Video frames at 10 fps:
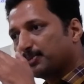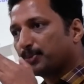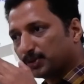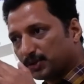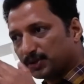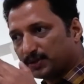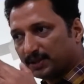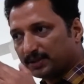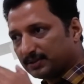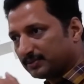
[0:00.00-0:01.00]
is proportional to
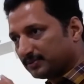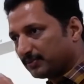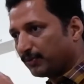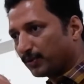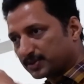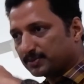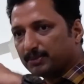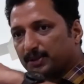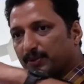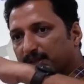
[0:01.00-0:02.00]
the force
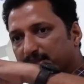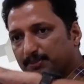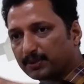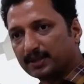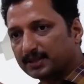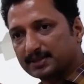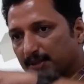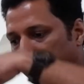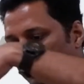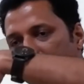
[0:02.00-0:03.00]
between the tip and the
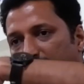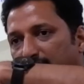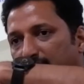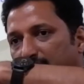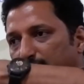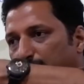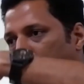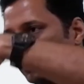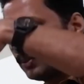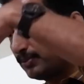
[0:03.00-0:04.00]
sample, right? So
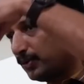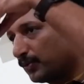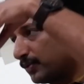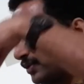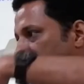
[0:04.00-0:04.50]
more